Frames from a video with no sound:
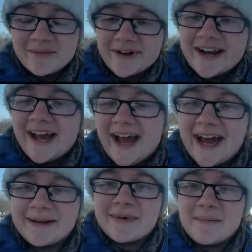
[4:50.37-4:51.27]
wearing a hat,
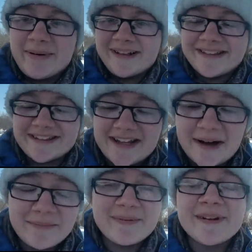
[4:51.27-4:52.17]
I'm all bundled
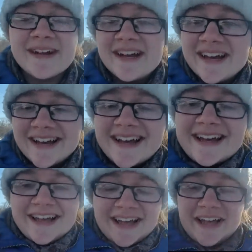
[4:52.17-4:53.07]
up.
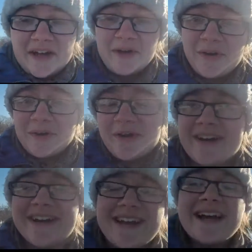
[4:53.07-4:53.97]
Whew.
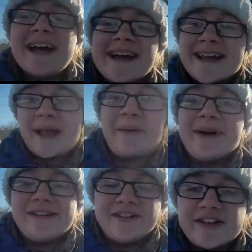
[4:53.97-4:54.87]
Can't
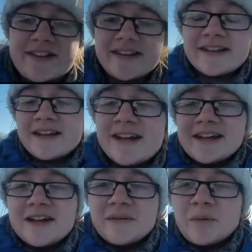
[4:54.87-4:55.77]
wait to just
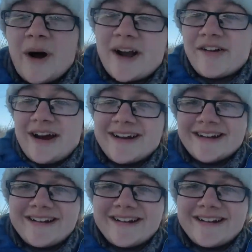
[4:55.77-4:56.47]
walk around in